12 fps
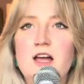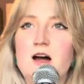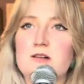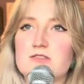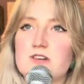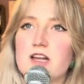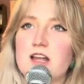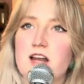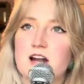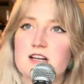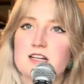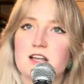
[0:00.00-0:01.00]
I was reading an
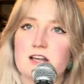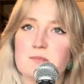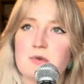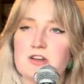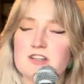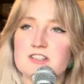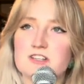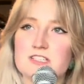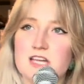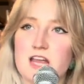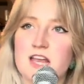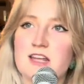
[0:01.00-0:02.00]
article on Bloody
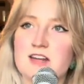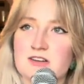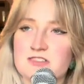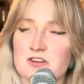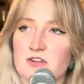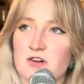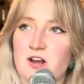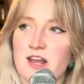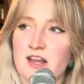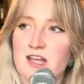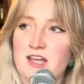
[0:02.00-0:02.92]
Sunday, nearly started crying.